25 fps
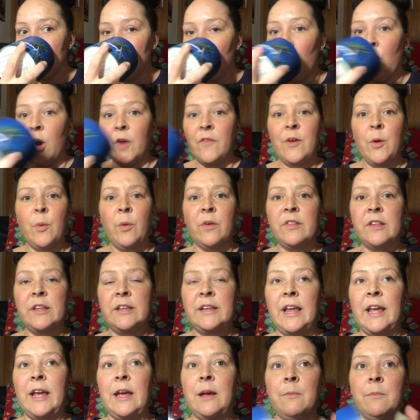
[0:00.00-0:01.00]
or if it was a
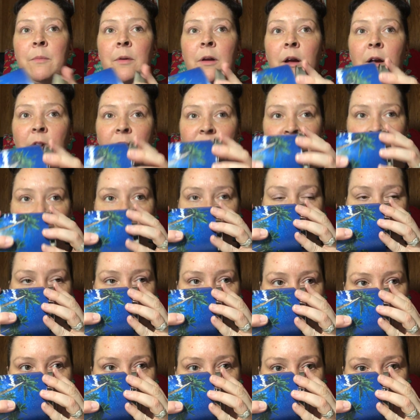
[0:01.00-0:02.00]
name of something
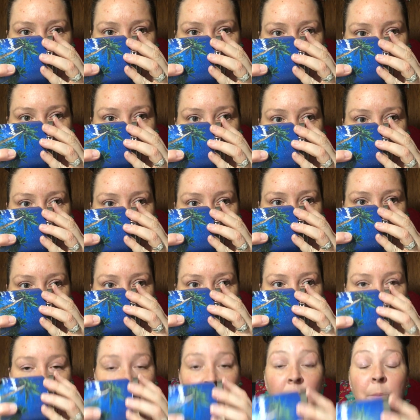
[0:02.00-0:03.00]
else.
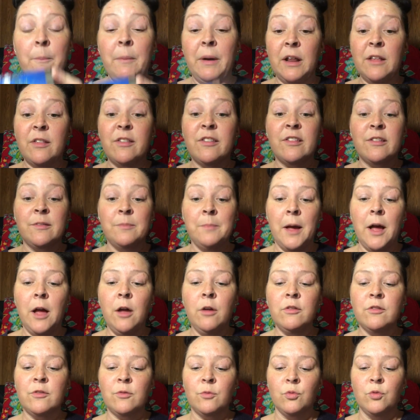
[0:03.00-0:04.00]
But it
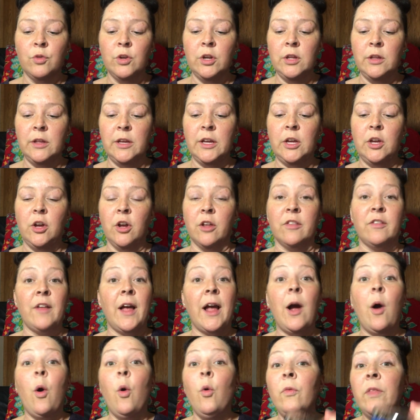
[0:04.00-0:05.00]
smells really good. So
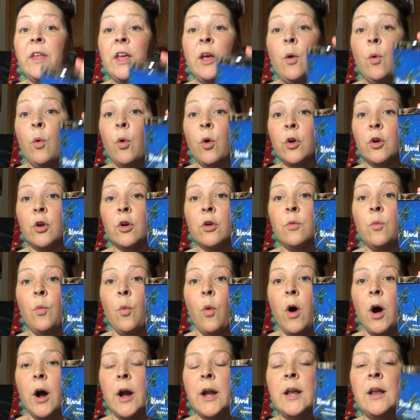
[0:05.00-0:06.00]
I only ordered
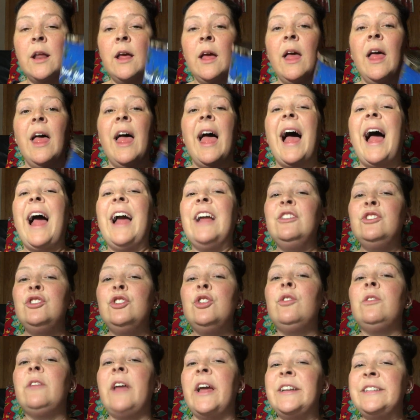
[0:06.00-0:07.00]
one. I
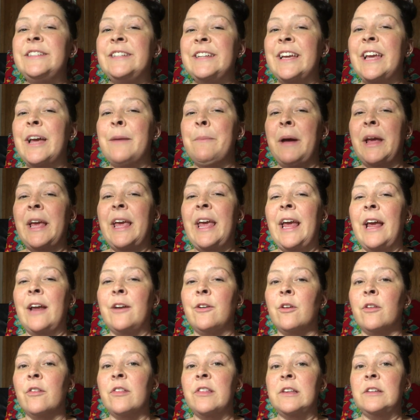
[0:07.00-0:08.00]
do like to get my
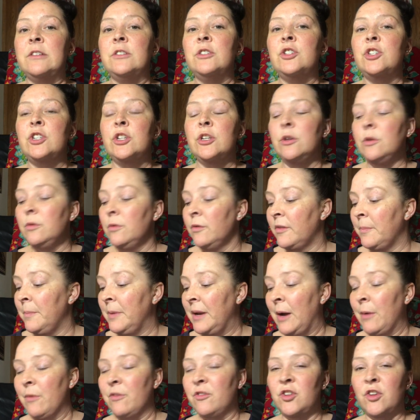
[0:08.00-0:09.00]
candles in twos,
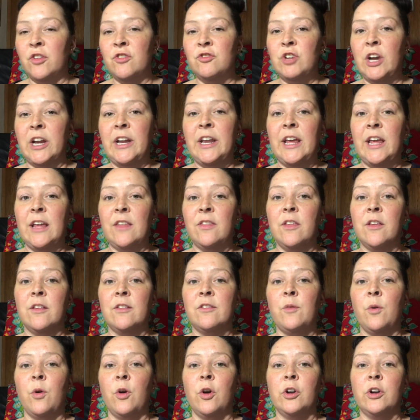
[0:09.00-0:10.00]
but I was just trying to get
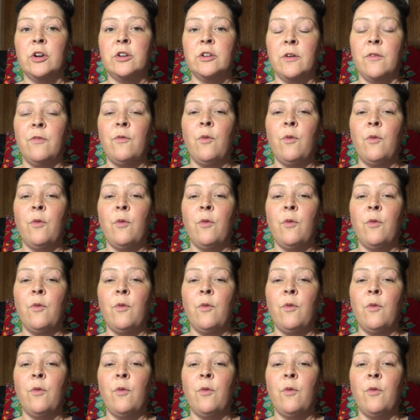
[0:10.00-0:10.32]
this order to